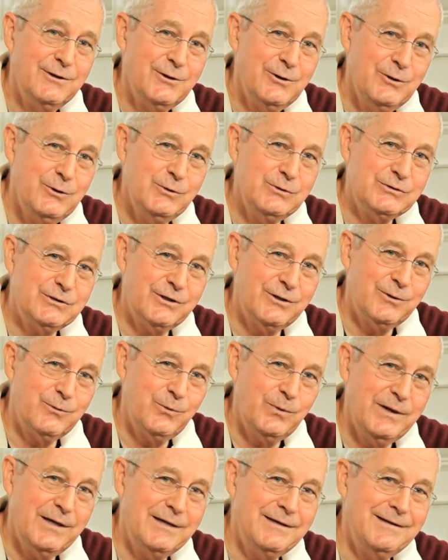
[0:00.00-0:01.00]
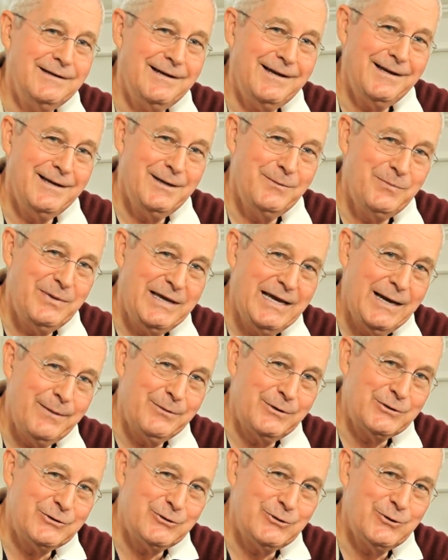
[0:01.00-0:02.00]
who's going to win and be
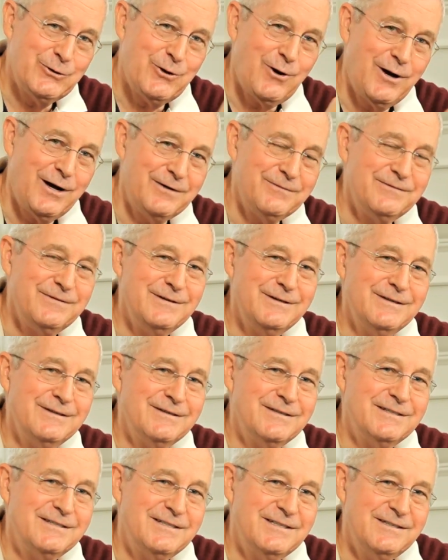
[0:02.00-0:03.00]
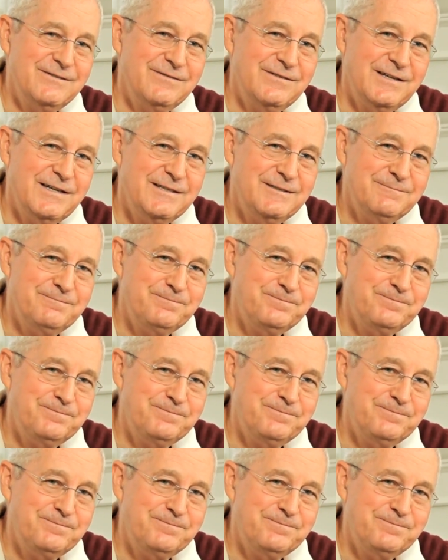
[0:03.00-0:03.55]
able to turn off the TV.